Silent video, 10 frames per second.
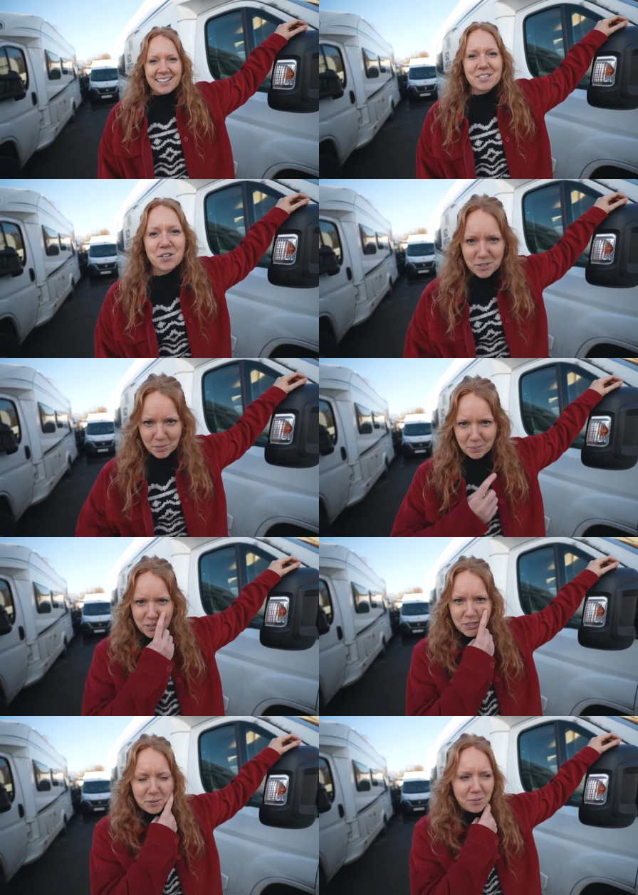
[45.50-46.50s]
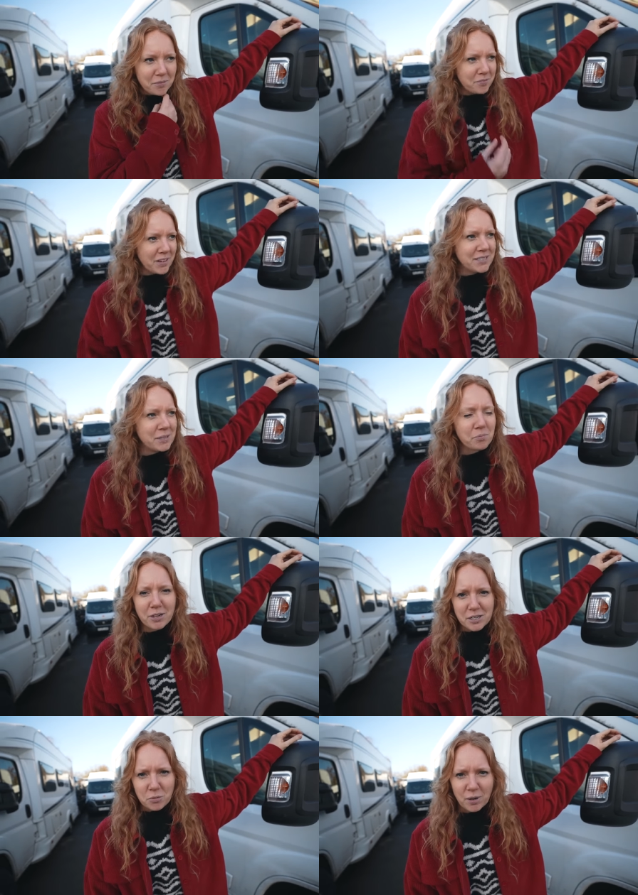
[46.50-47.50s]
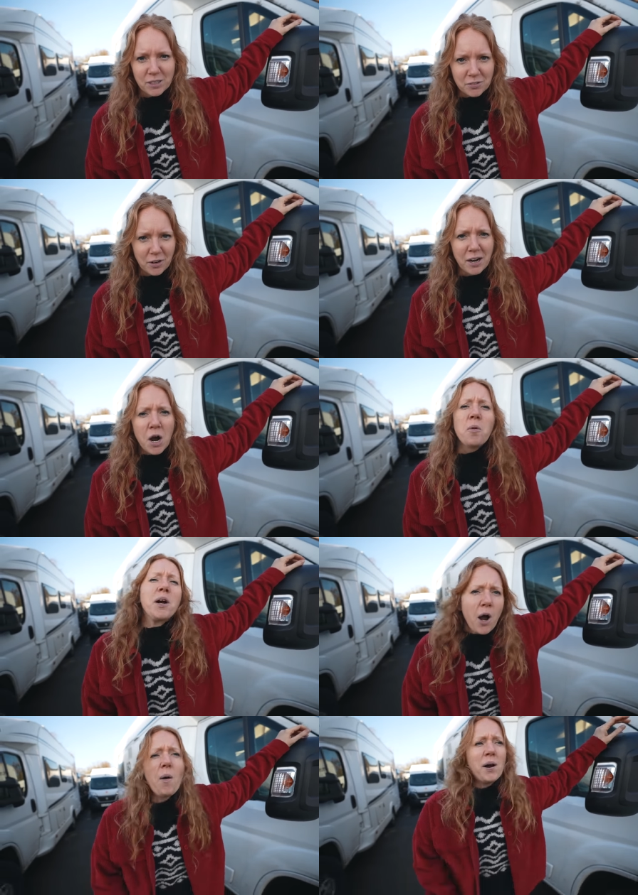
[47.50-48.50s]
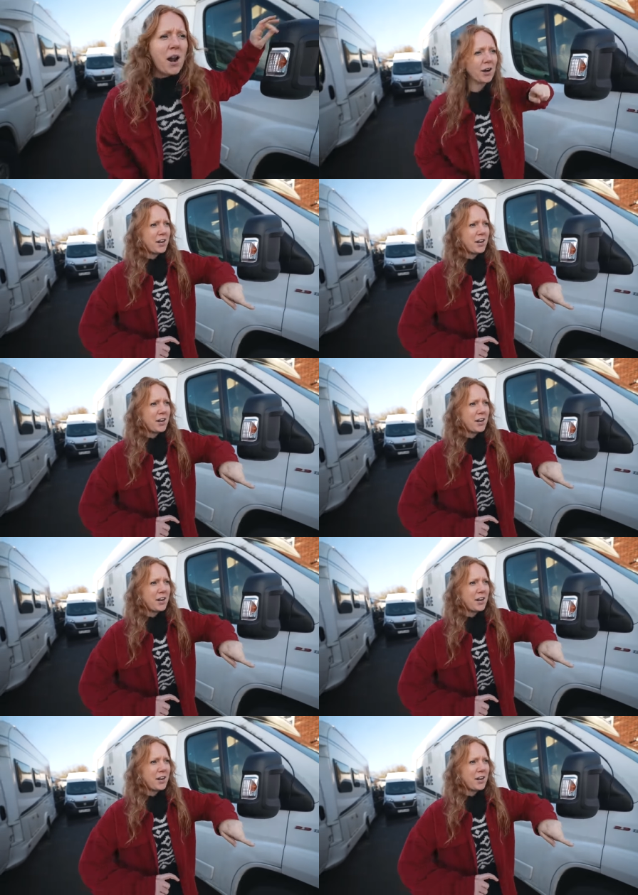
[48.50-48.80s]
and that's just a bunch of fancy British words for we're going on